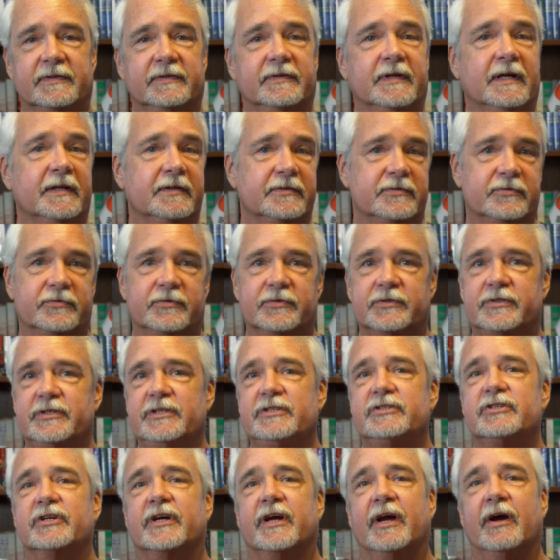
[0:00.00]
and
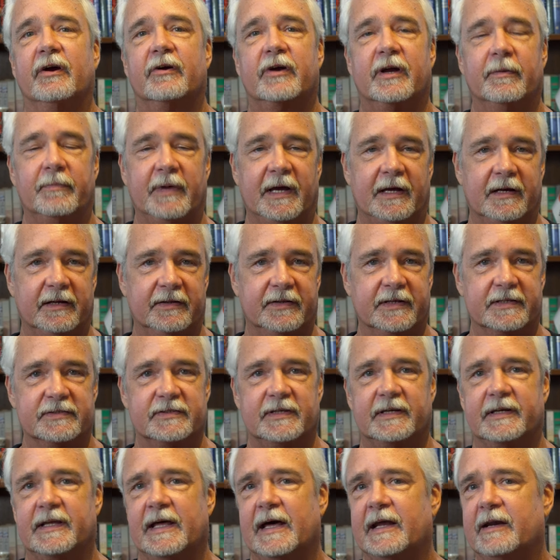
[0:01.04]
Strategic Air Command and things
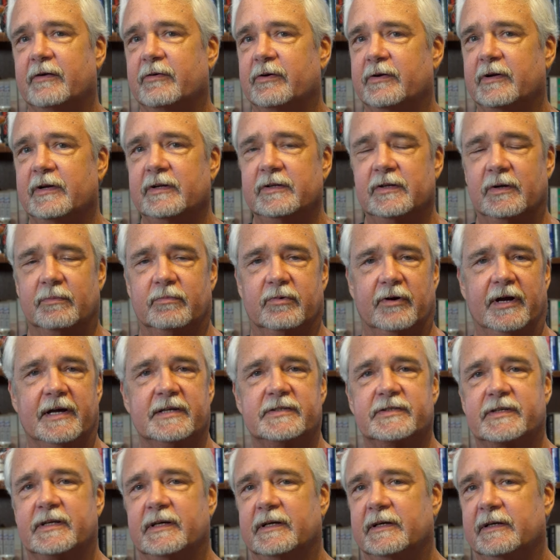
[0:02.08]
like that are in
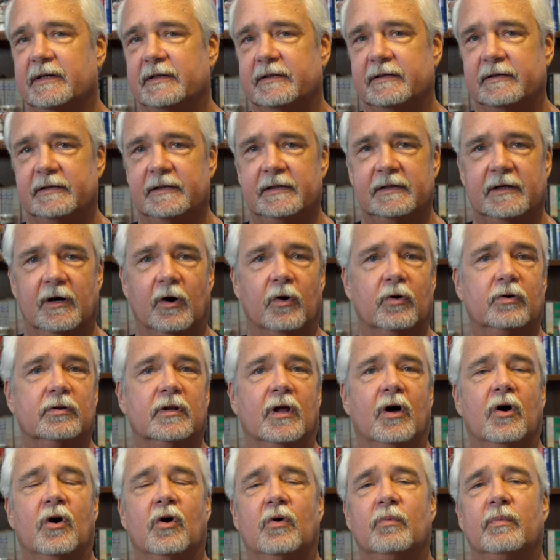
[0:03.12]
Nebraska and
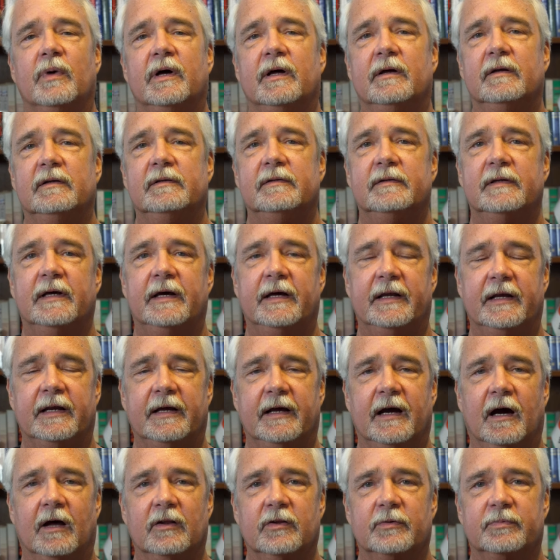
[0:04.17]
Oklahoma
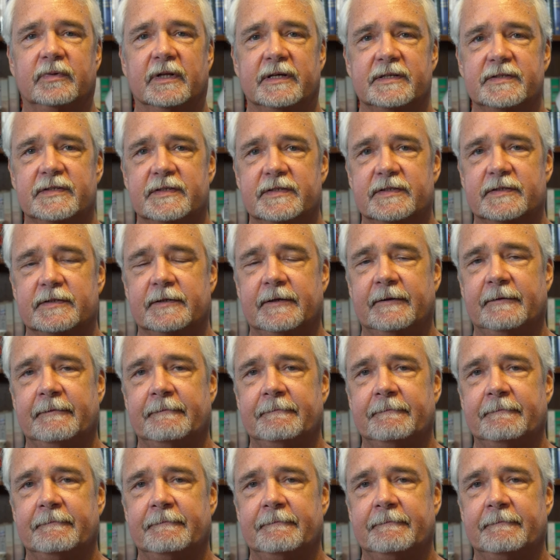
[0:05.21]
and other places.